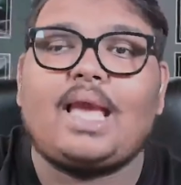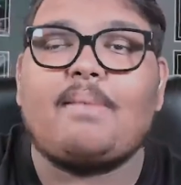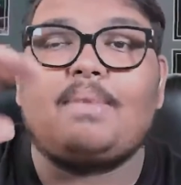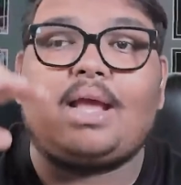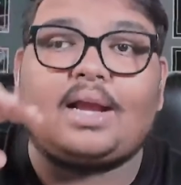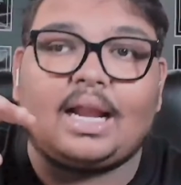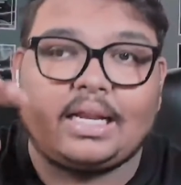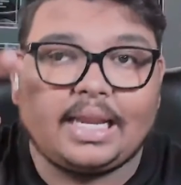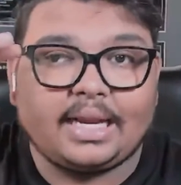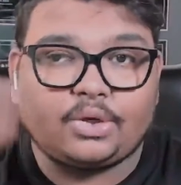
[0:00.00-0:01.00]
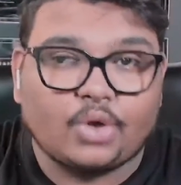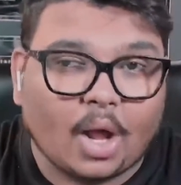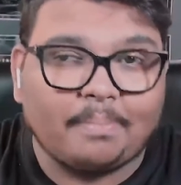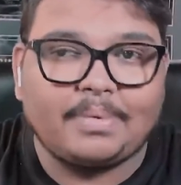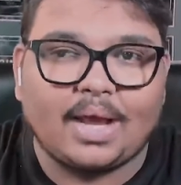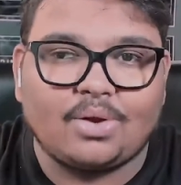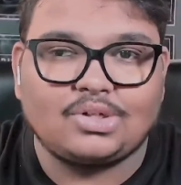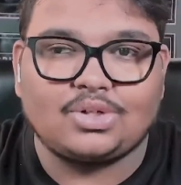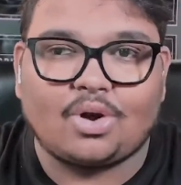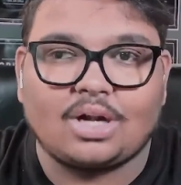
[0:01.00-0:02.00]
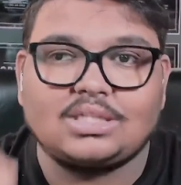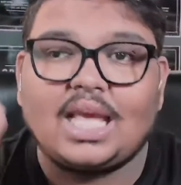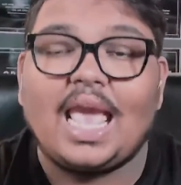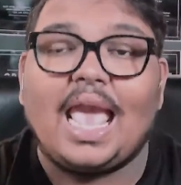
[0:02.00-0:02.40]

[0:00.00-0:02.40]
camera can take top down shots,